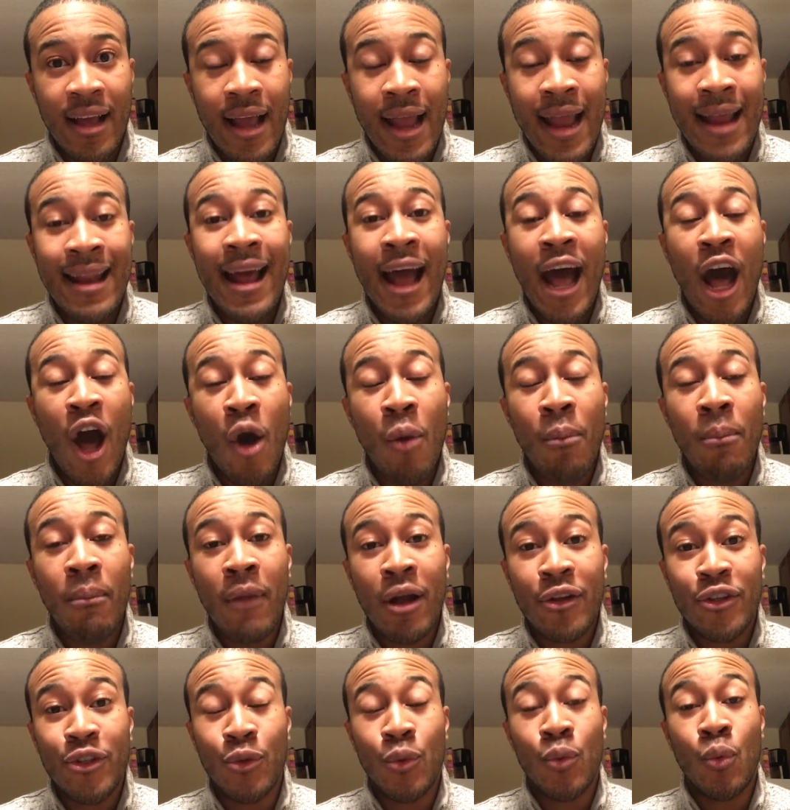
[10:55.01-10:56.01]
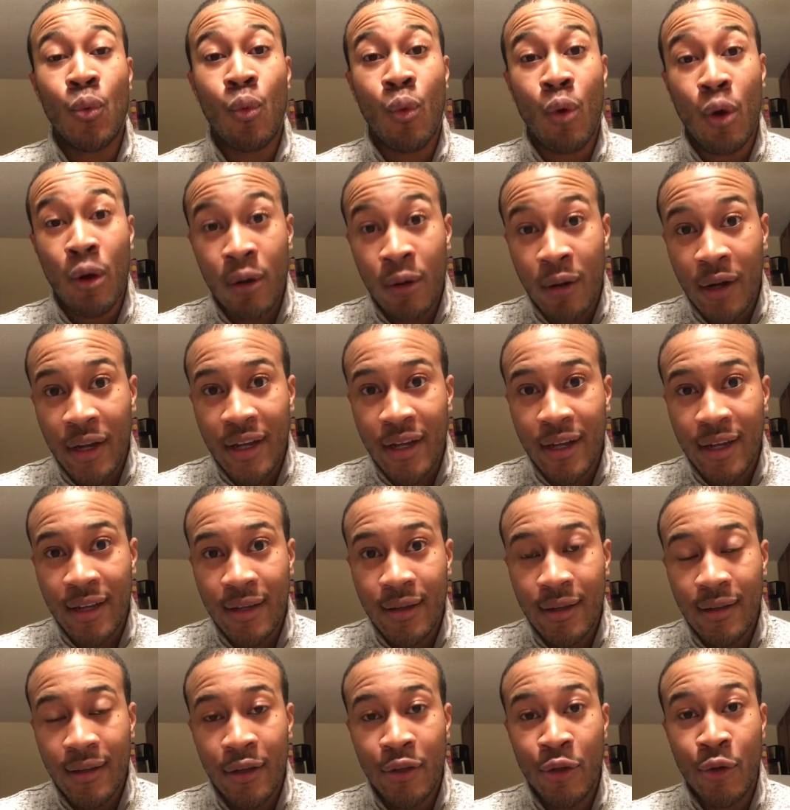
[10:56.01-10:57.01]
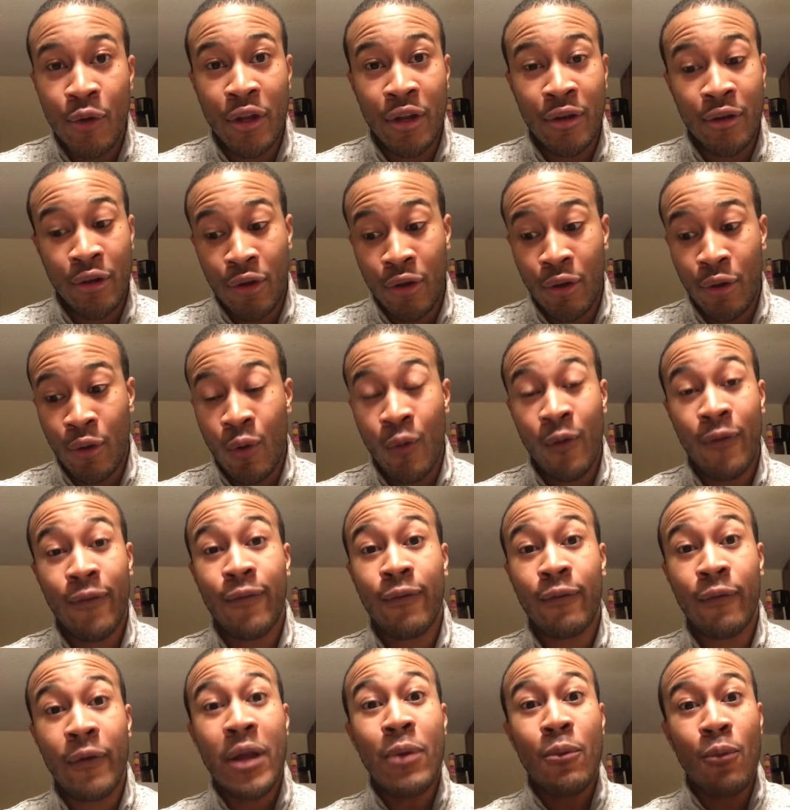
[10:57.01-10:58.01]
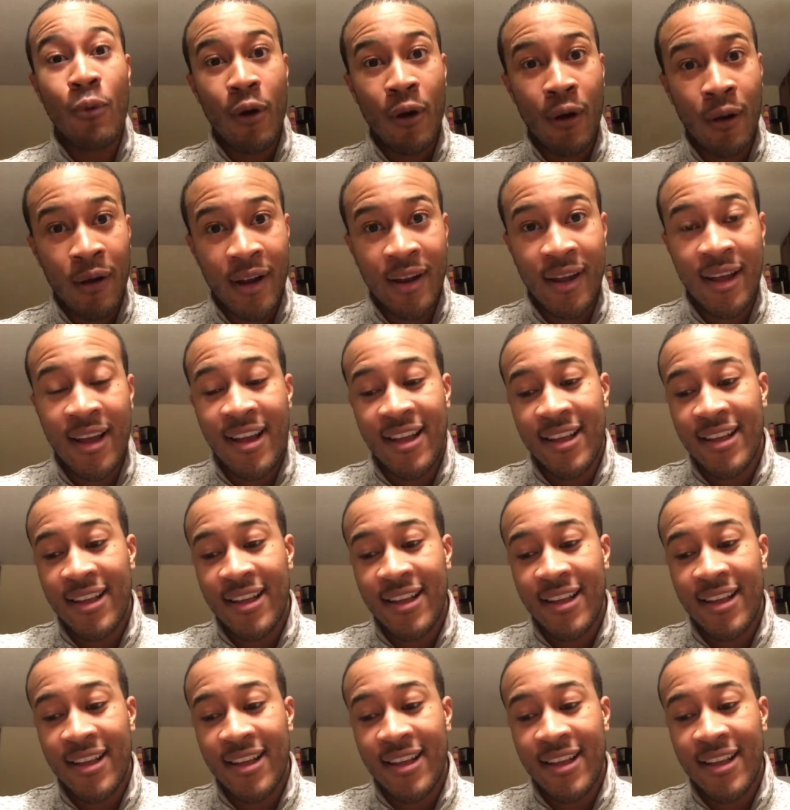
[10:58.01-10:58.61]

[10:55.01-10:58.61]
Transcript: and how much work you can do, free work,